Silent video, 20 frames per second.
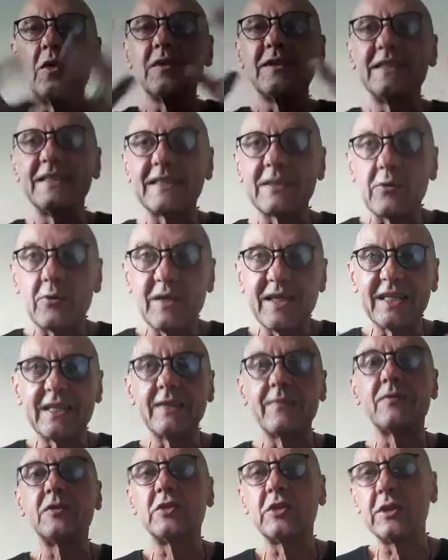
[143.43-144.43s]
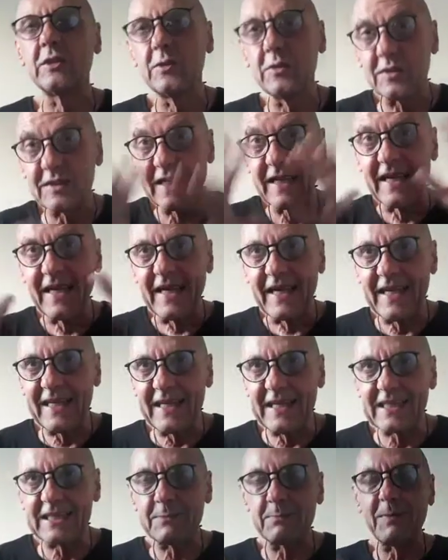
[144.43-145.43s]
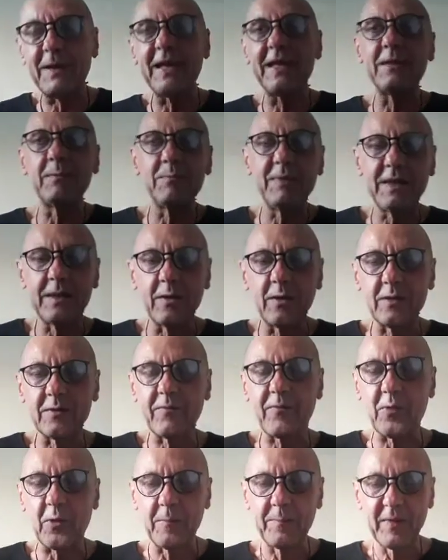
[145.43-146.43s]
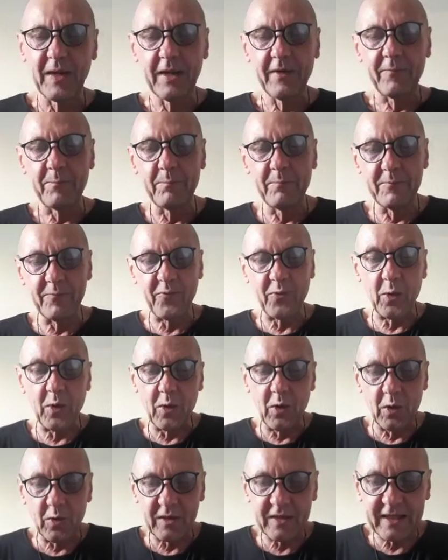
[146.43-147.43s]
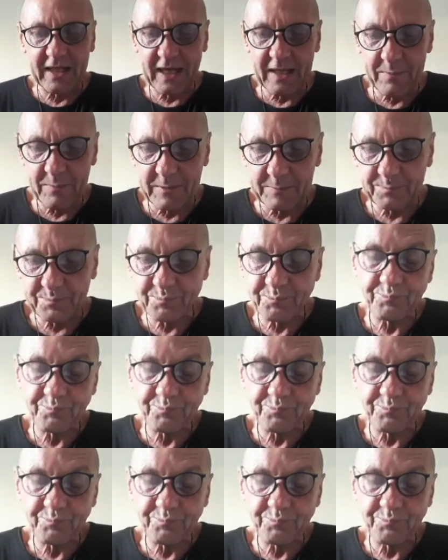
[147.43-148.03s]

on this creative genius and expand beyond for a long time.